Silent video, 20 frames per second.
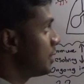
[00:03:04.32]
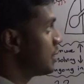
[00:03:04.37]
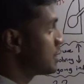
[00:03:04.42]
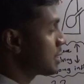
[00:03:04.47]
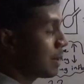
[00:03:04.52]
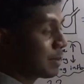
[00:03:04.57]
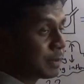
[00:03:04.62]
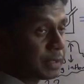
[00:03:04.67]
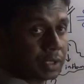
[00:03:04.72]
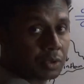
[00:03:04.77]

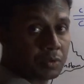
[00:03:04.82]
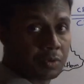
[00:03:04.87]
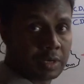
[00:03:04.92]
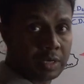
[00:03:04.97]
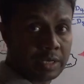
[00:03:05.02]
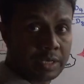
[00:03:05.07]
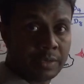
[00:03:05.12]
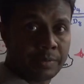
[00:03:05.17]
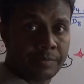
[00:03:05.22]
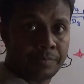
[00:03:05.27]

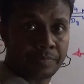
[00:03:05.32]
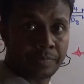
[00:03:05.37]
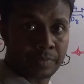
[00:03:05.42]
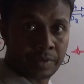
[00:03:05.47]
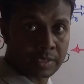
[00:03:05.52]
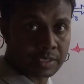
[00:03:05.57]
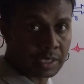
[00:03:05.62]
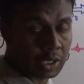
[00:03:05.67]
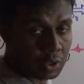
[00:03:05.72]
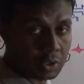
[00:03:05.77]
subsequently
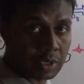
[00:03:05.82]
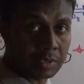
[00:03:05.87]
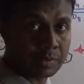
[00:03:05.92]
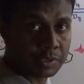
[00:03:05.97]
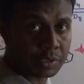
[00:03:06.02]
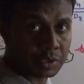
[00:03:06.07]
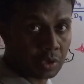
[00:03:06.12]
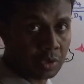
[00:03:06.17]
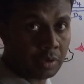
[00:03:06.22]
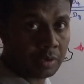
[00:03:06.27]
cytokine
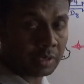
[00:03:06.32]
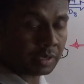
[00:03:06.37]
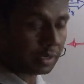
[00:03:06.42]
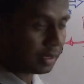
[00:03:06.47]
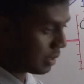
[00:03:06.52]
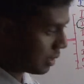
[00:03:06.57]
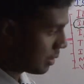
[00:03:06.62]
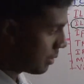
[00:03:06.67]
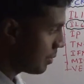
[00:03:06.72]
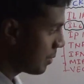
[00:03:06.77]
storm
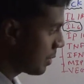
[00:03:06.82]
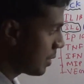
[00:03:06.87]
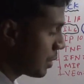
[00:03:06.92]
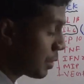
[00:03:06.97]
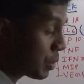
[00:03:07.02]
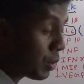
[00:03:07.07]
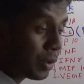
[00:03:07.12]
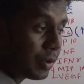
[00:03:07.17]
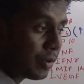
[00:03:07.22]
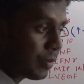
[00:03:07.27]

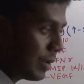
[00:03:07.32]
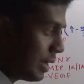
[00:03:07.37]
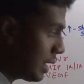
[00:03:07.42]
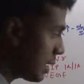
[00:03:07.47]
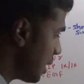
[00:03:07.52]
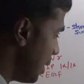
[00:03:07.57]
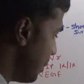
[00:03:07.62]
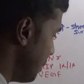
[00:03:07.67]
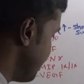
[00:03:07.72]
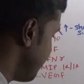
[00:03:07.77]
not will
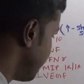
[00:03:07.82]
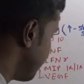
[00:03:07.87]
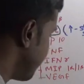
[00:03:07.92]
come.